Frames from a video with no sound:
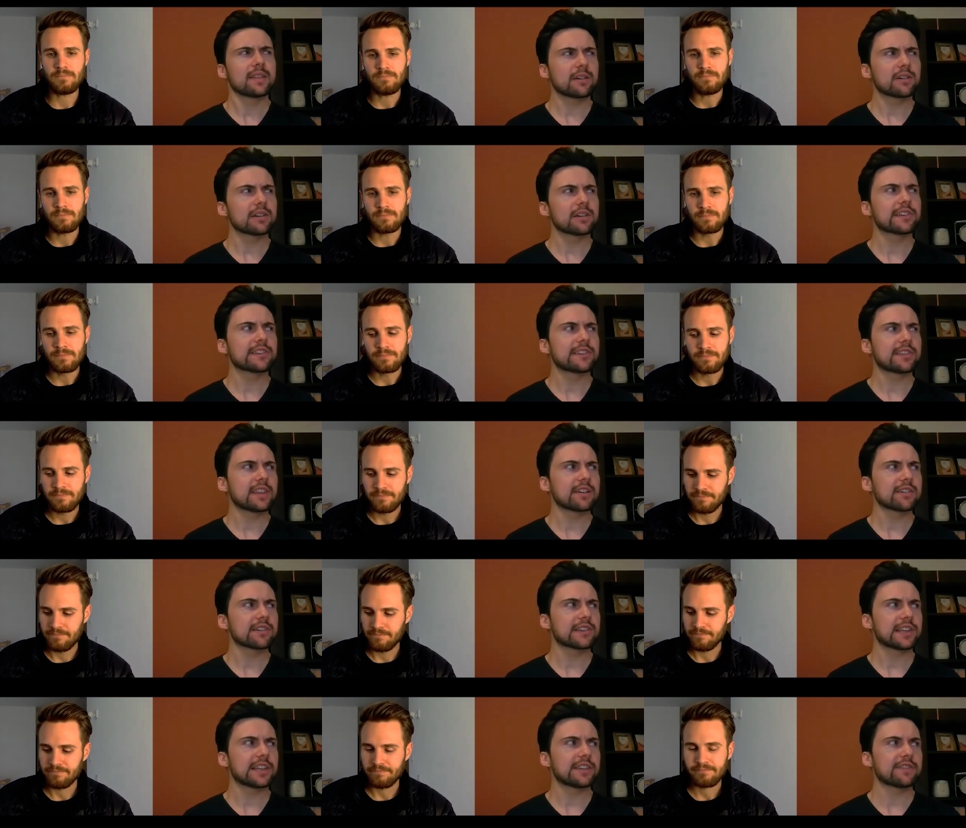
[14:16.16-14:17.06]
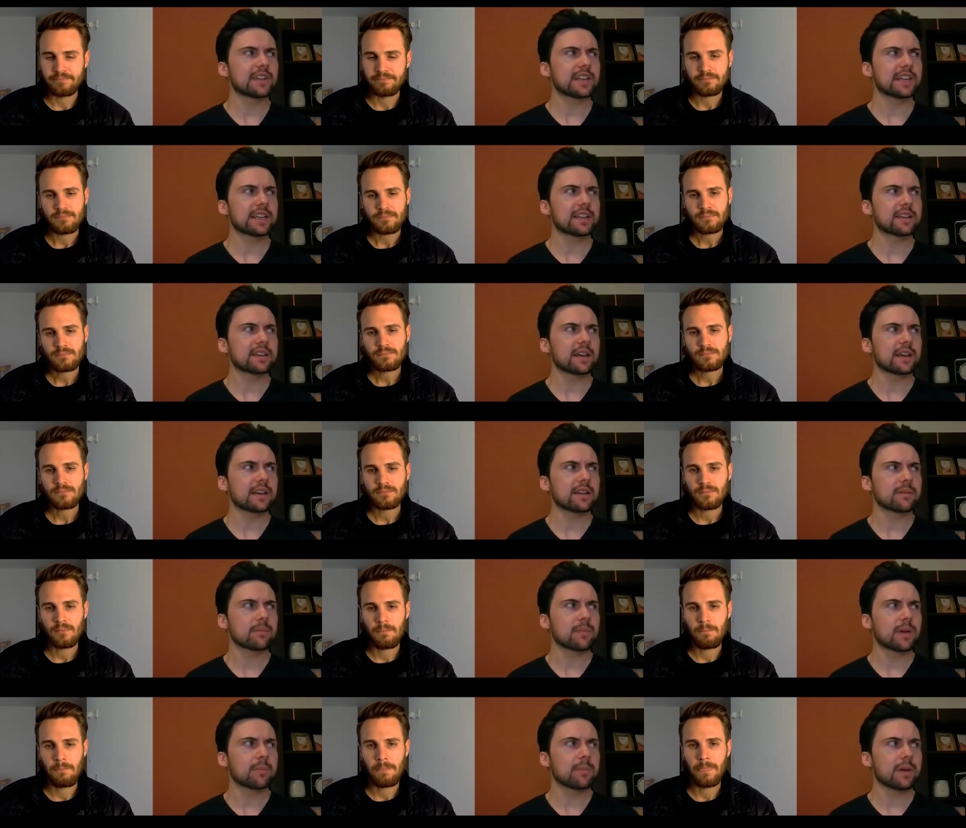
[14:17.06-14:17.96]
Speaker 1: there is there is definitely an,
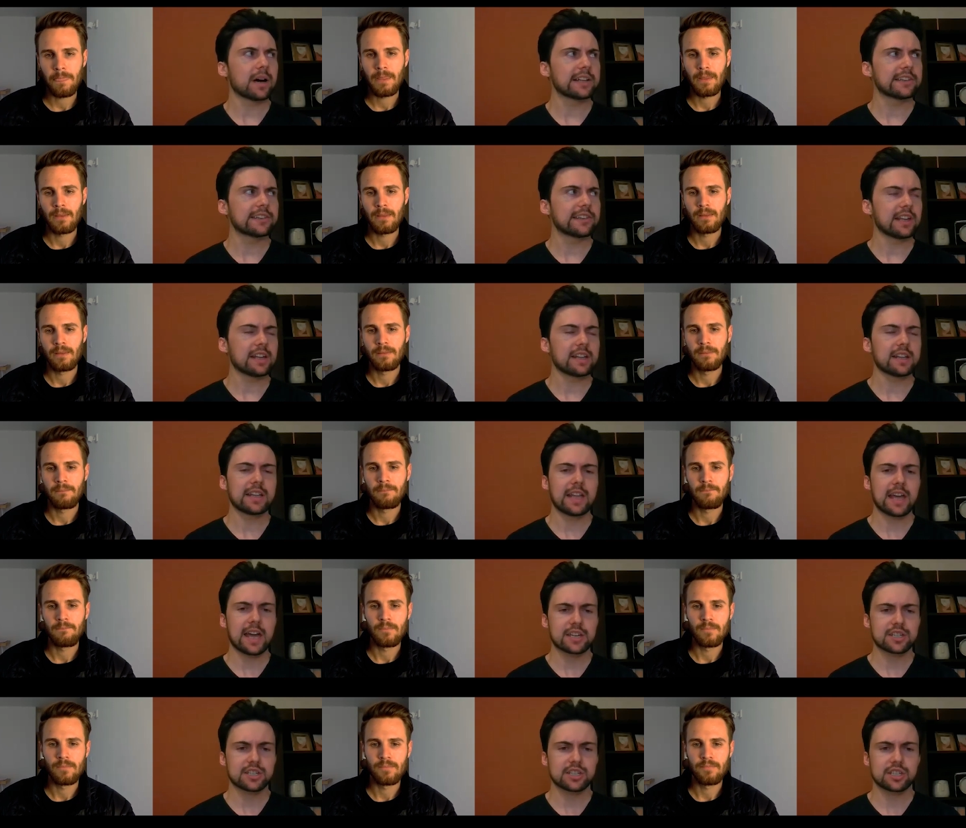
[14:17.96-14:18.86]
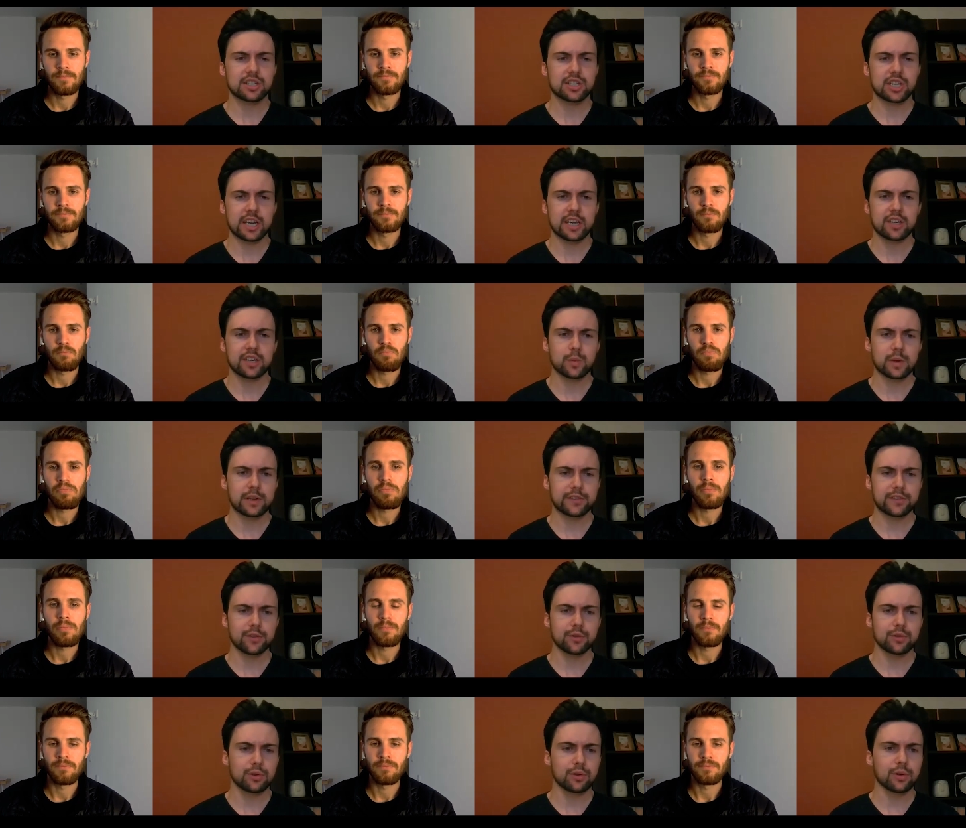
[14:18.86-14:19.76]
a, a, mindset and an action change
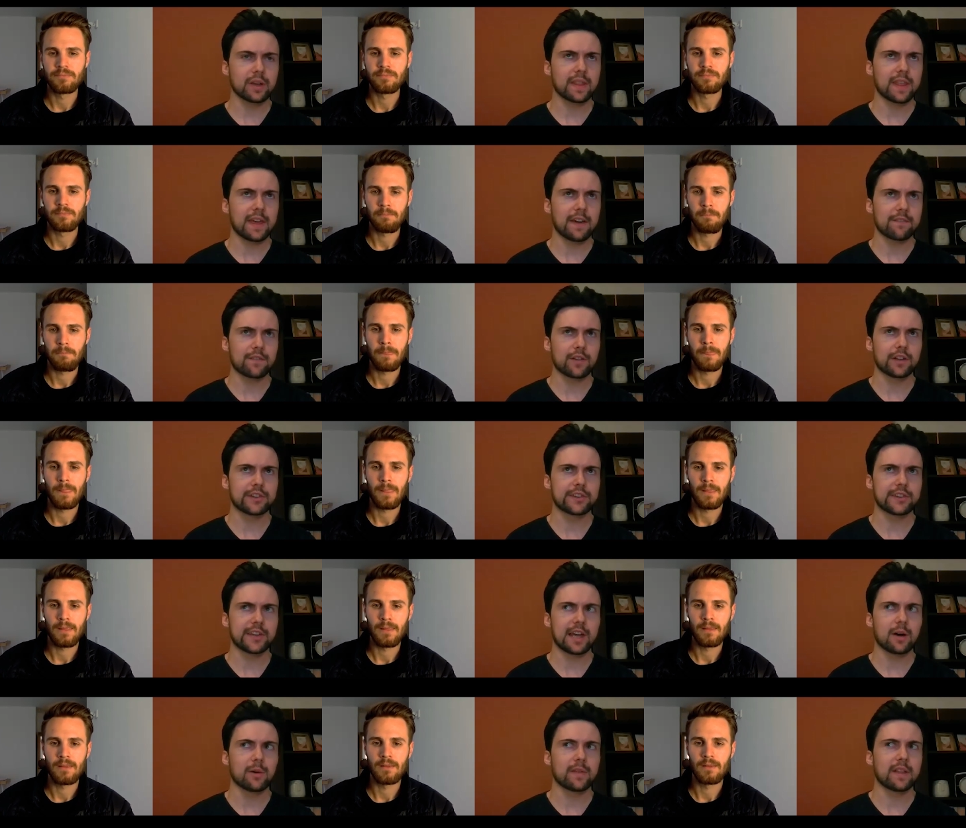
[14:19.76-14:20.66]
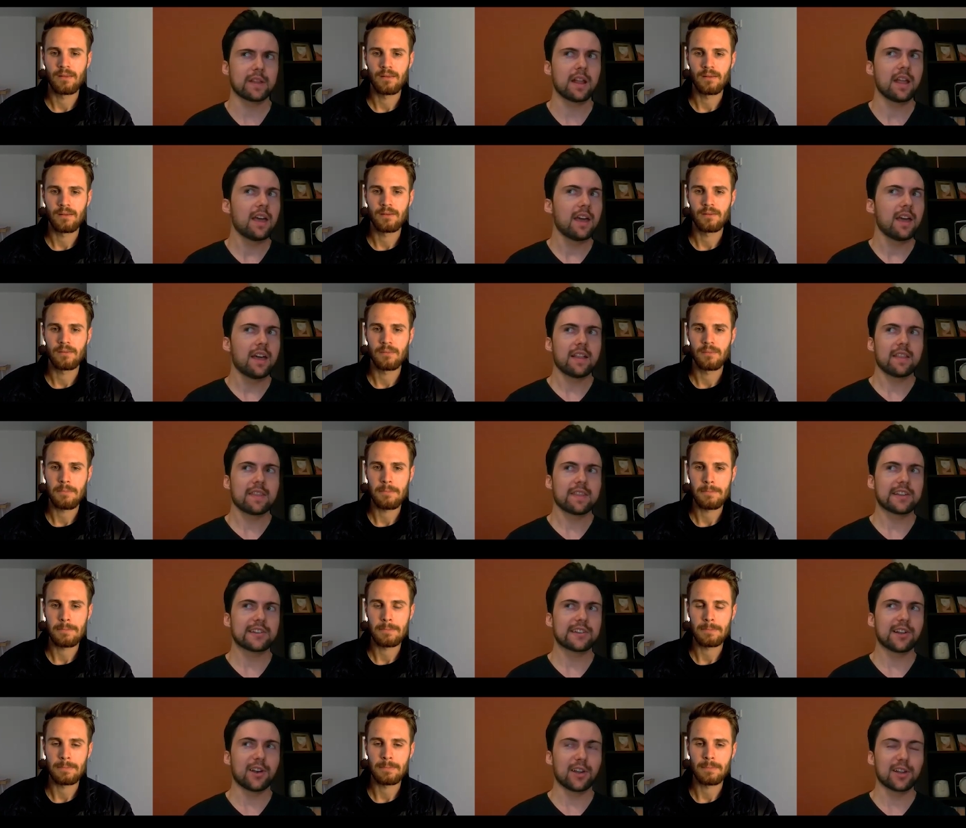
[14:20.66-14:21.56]
once you do get that first sale, and then
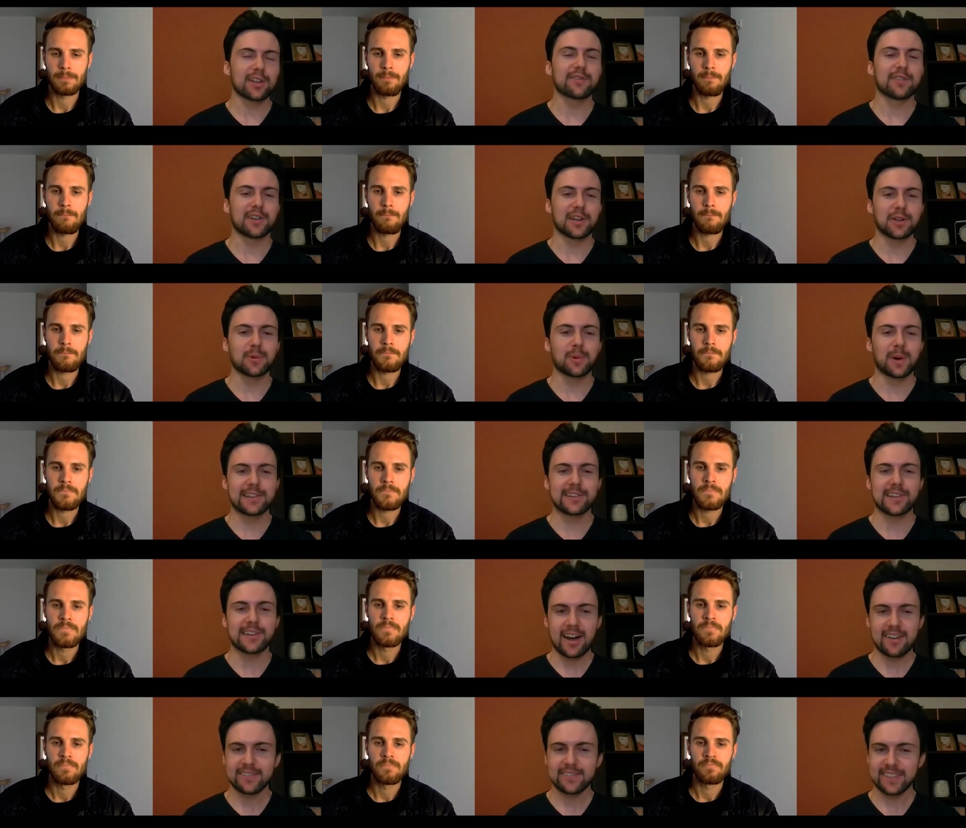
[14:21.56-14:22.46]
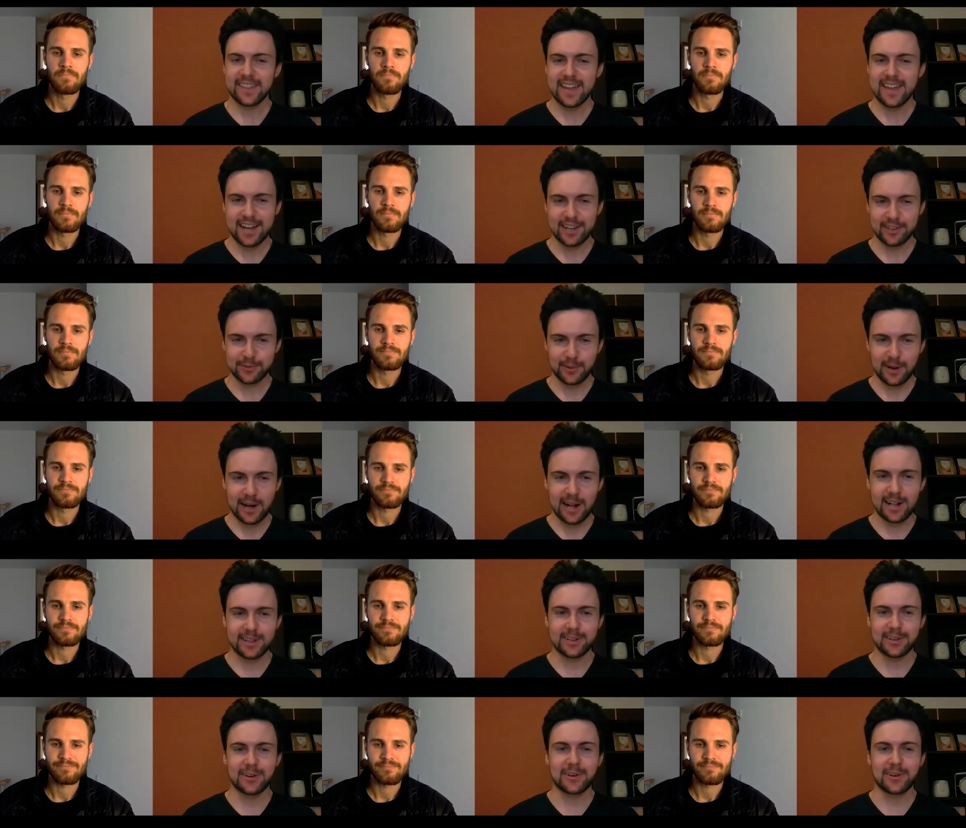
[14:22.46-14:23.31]
there's a lot of little ones after that as well.